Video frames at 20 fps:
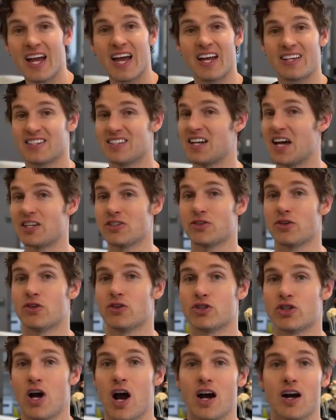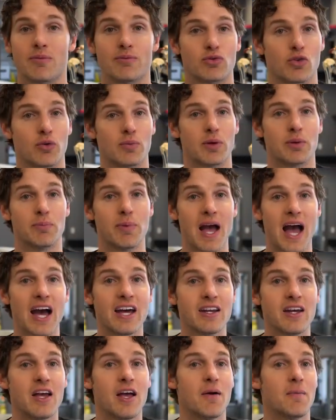has a nice little shock absorbing
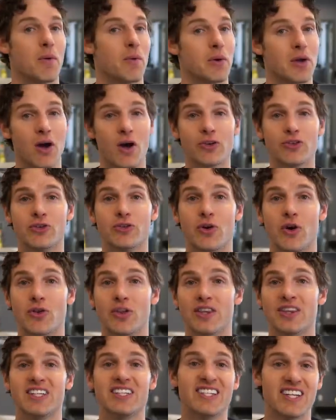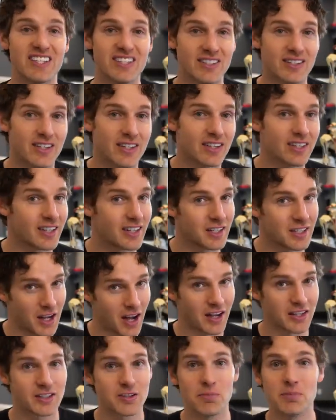pad, but we also know that the disc can
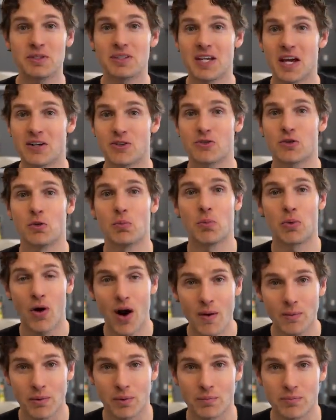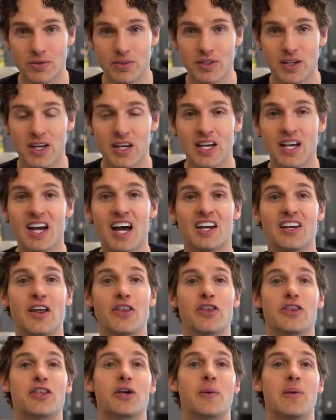cause some potential problems.
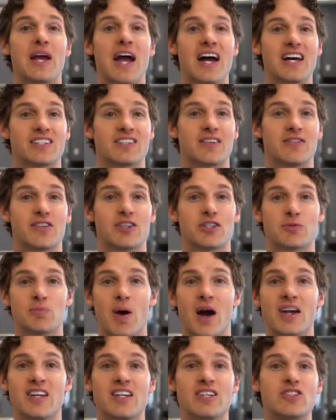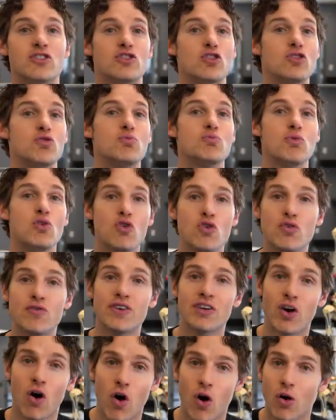Another thing we ask of the spine is to move
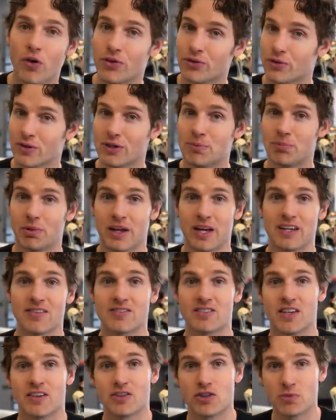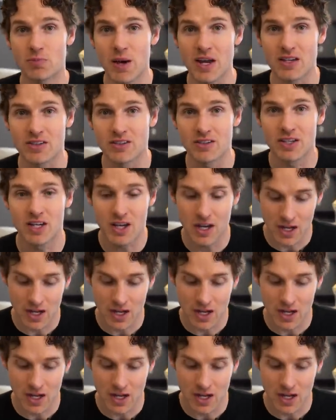in all 3 planes of space.